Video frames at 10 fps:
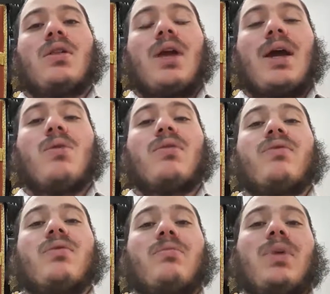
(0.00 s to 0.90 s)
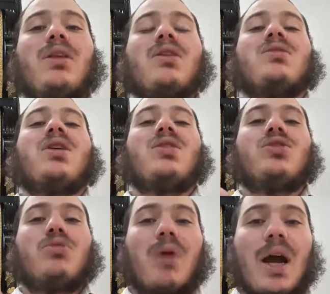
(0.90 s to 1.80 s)
Now, if the minion is saying
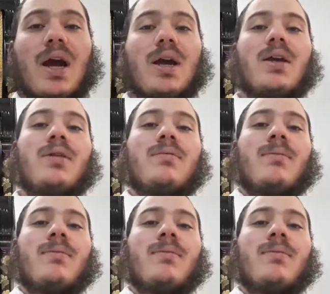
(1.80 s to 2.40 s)
shema,